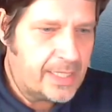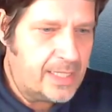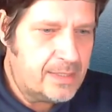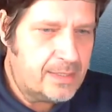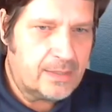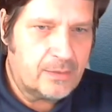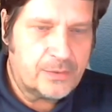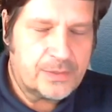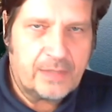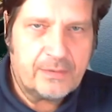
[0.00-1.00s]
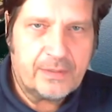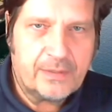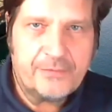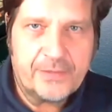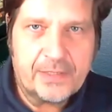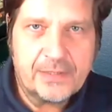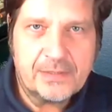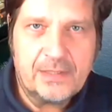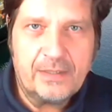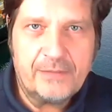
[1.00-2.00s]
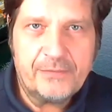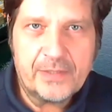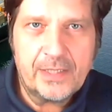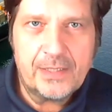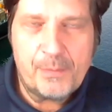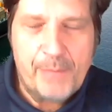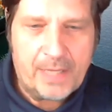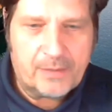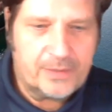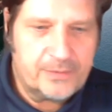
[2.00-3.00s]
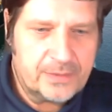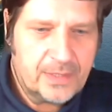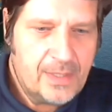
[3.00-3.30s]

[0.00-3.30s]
India or South Africa in the background?